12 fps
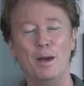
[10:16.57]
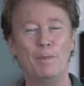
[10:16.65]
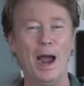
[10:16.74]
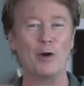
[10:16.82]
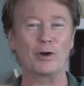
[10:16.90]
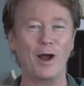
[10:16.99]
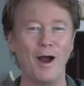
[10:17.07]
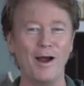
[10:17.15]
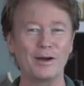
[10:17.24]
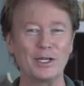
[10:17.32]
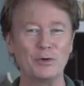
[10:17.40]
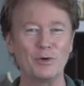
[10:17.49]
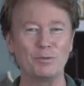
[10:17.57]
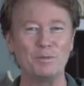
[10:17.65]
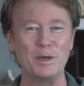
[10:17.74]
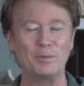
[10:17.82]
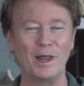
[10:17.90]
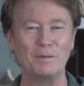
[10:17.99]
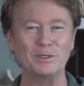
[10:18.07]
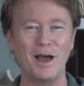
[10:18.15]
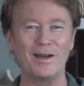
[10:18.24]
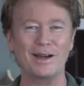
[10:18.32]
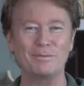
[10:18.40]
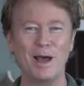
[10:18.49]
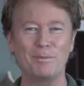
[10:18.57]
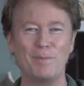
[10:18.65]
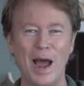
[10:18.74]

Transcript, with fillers: Power to argue with people. I'm talking about